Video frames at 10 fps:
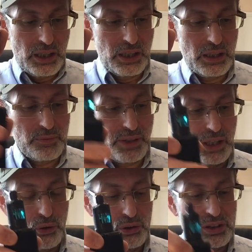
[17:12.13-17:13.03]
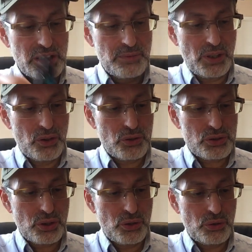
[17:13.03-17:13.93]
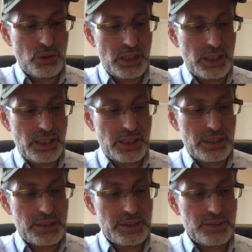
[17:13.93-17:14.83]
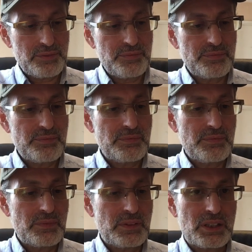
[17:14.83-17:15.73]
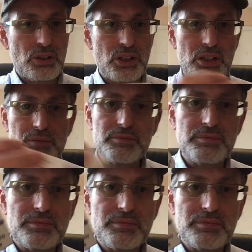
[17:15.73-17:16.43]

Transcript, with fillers: I ordered them also a coil,